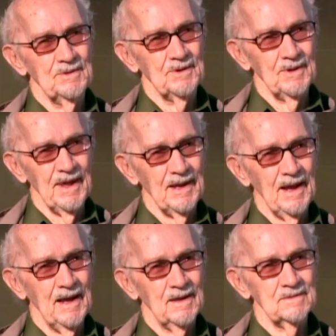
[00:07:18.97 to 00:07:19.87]
get
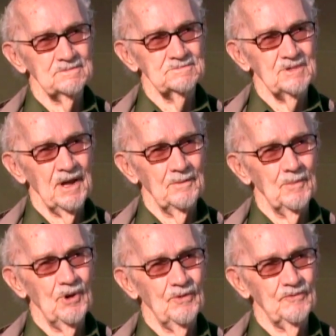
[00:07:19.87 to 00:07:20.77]
out and
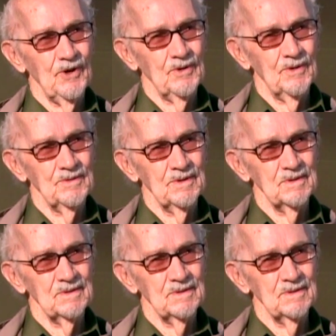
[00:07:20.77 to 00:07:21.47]
move on.